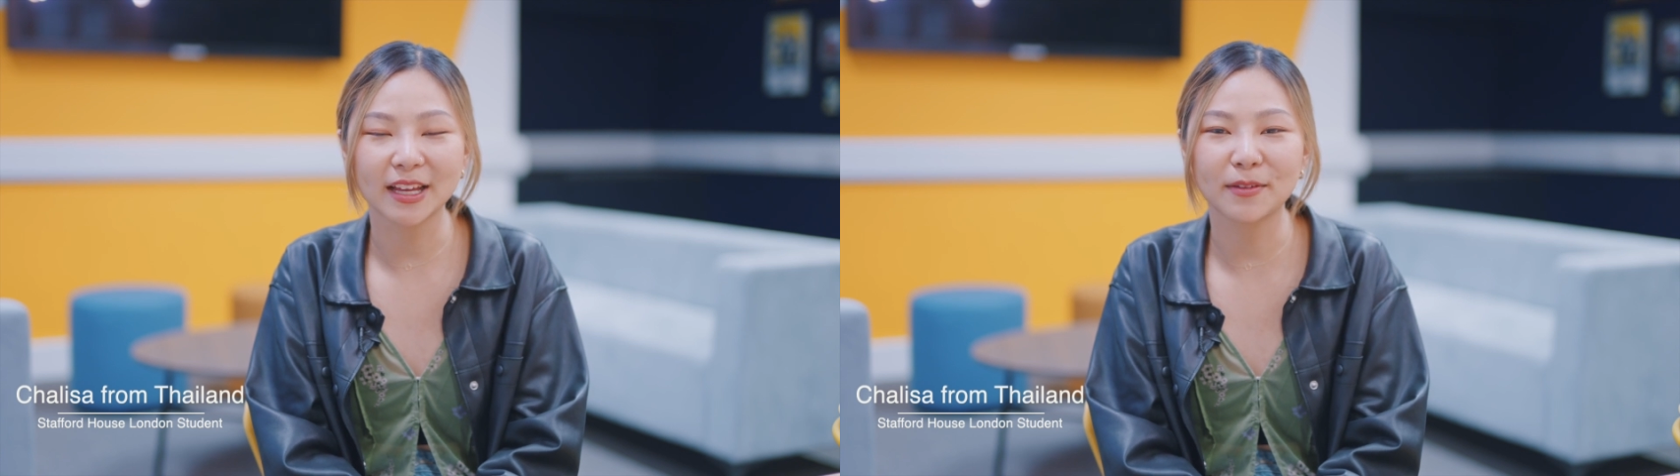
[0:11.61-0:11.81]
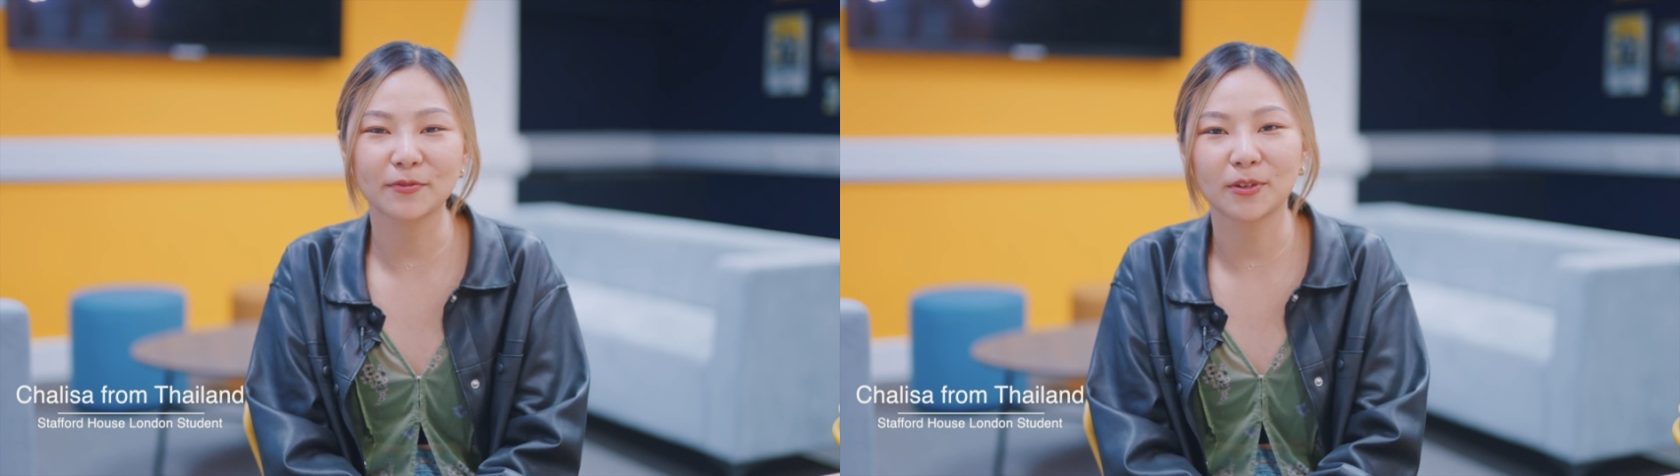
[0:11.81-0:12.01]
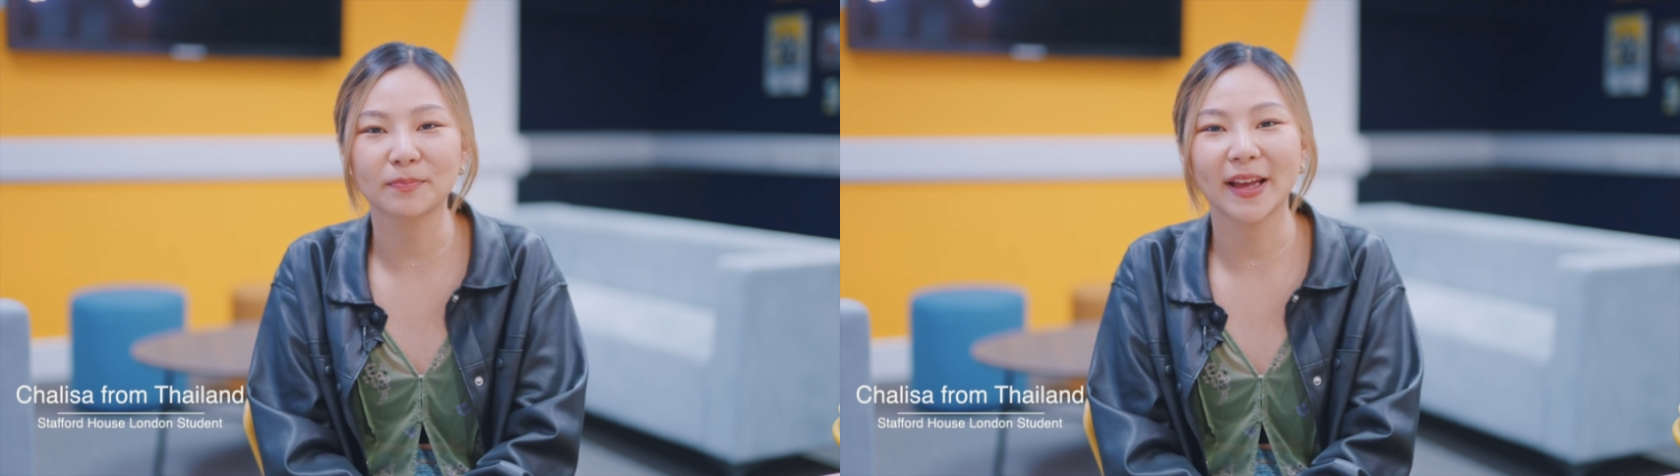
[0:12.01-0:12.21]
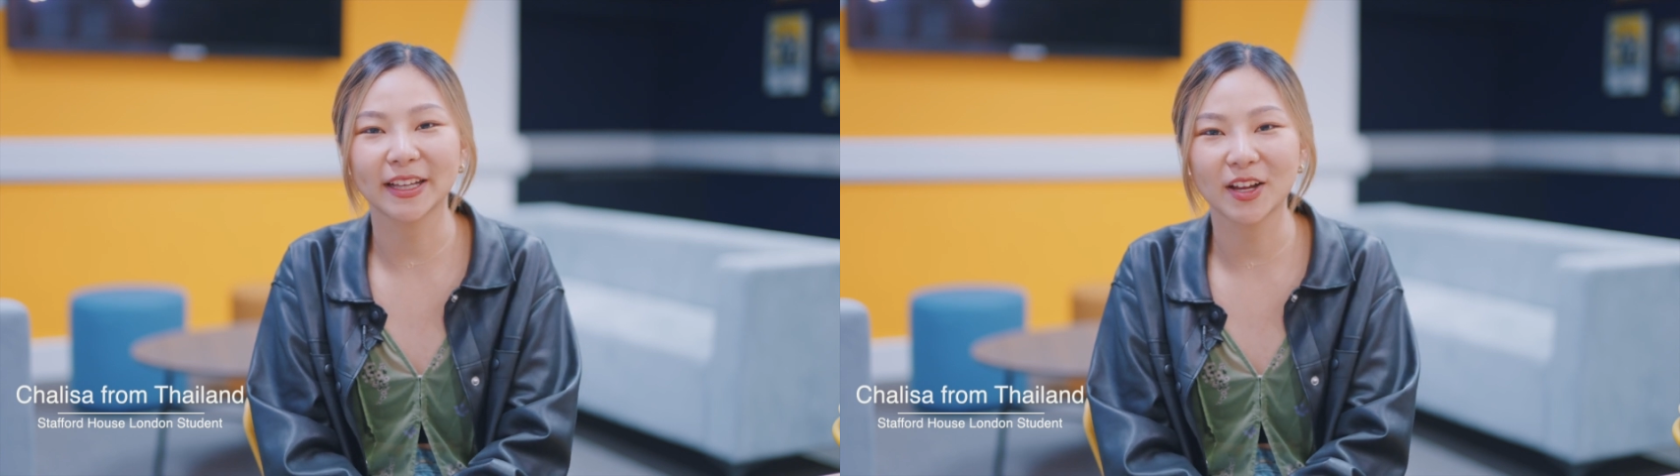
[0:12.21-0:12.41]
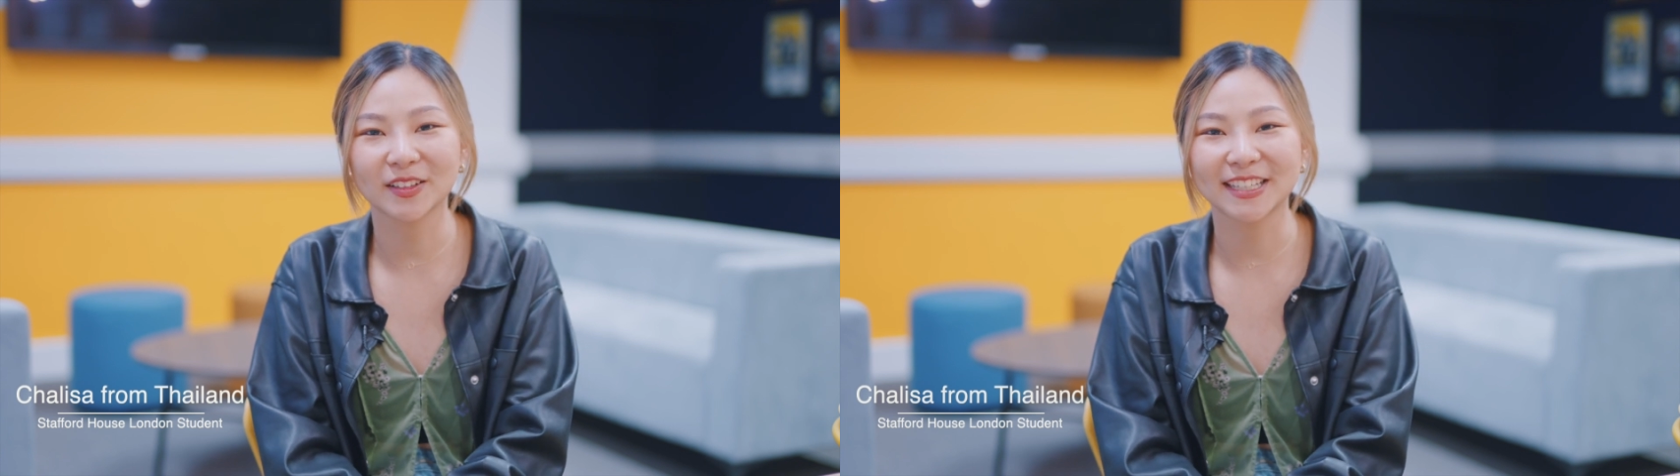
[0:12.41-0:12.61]
I'm from
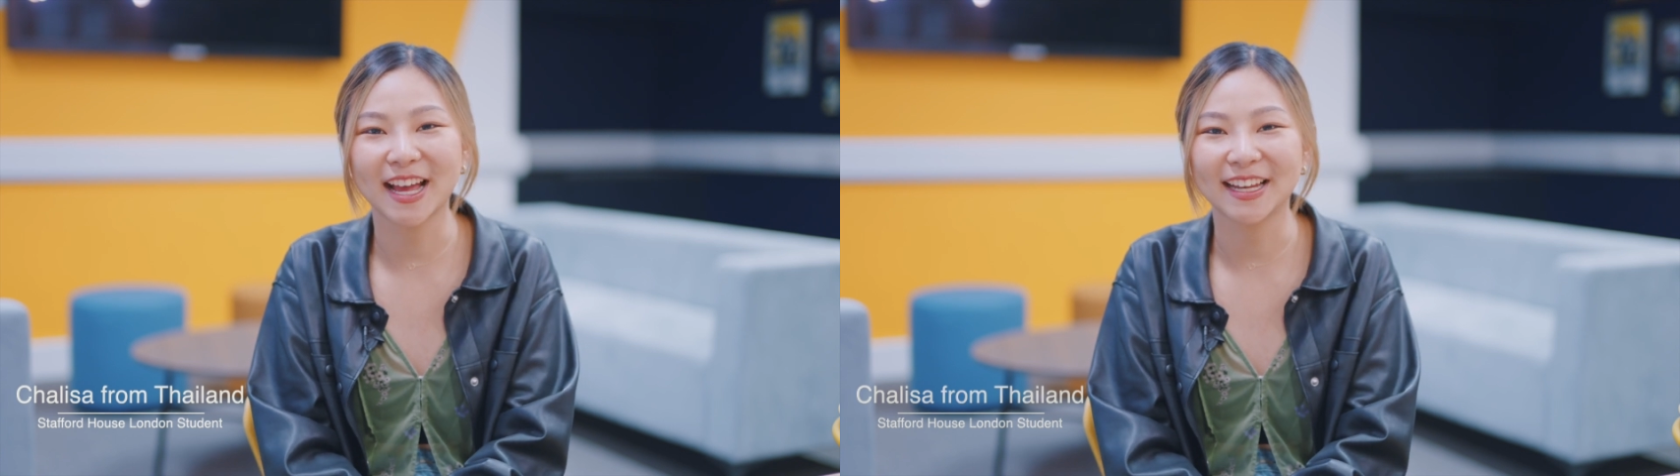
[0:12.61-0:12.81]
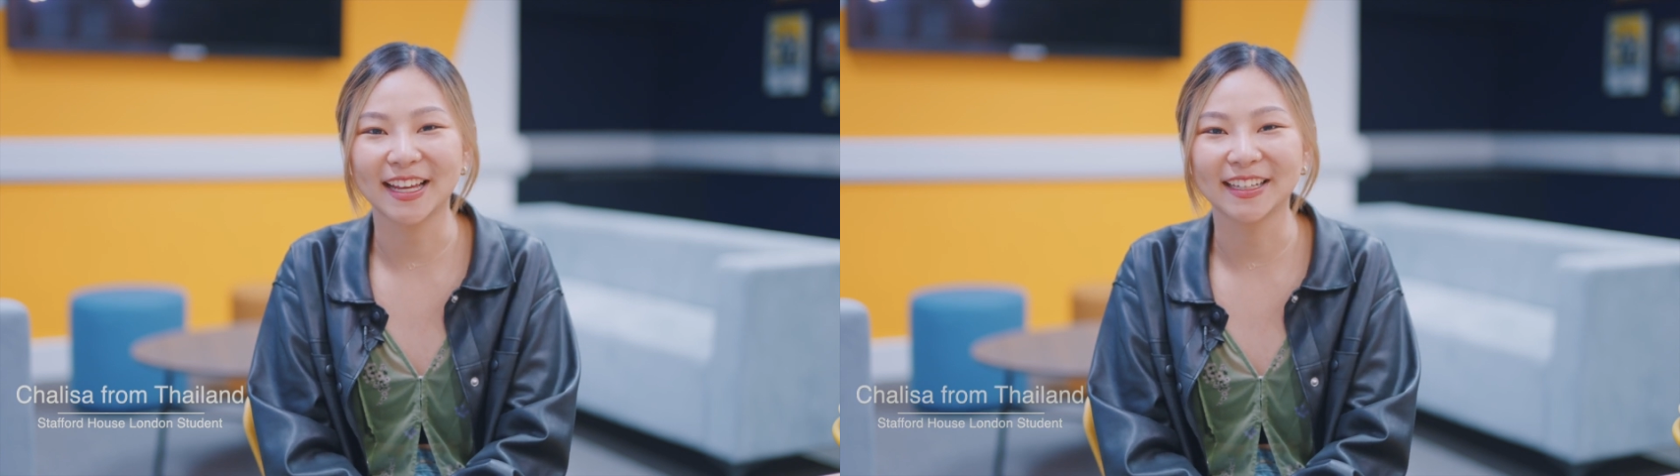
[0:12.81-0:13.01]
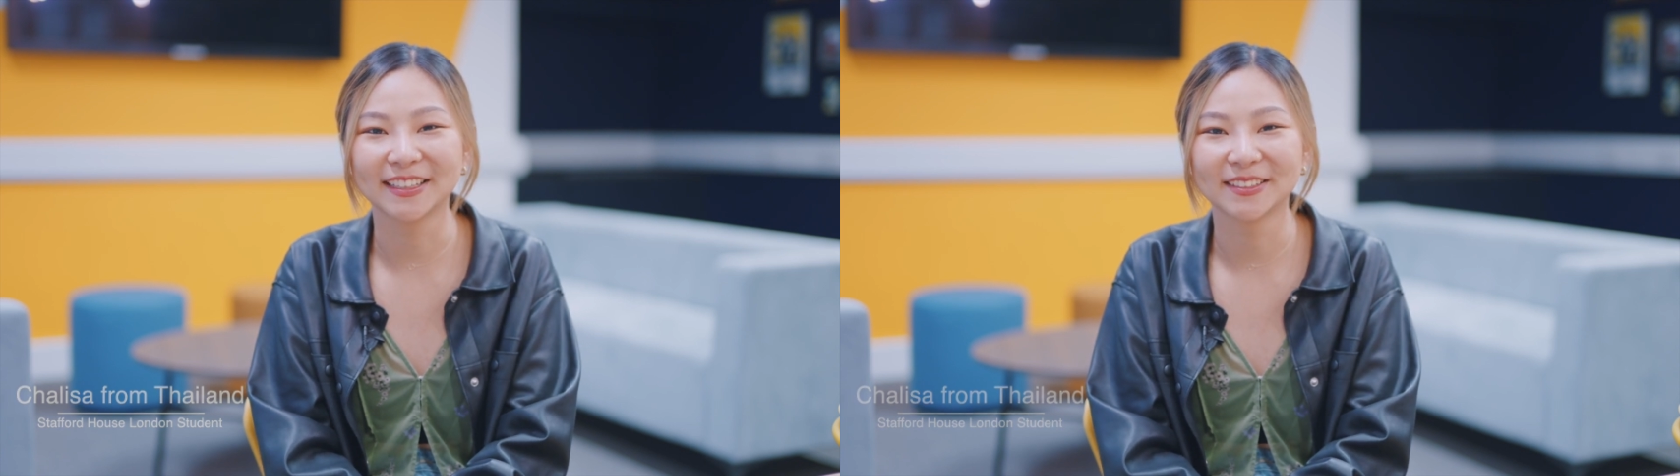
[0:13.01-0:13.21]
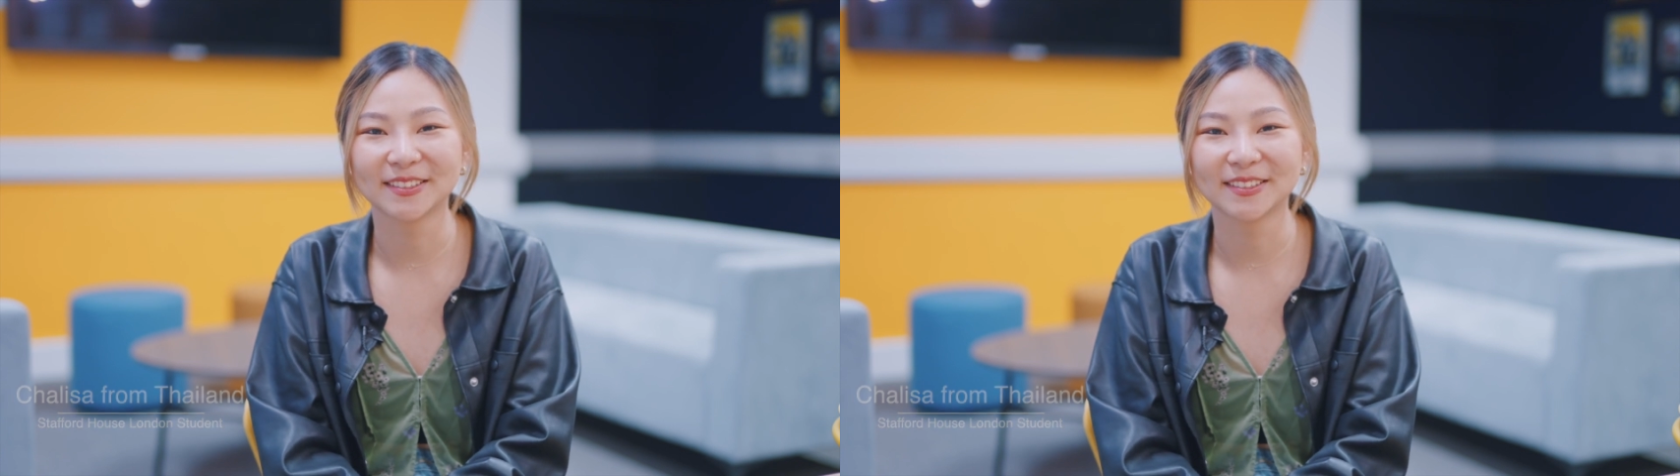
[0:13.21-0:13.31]
Bangkok, Thailand.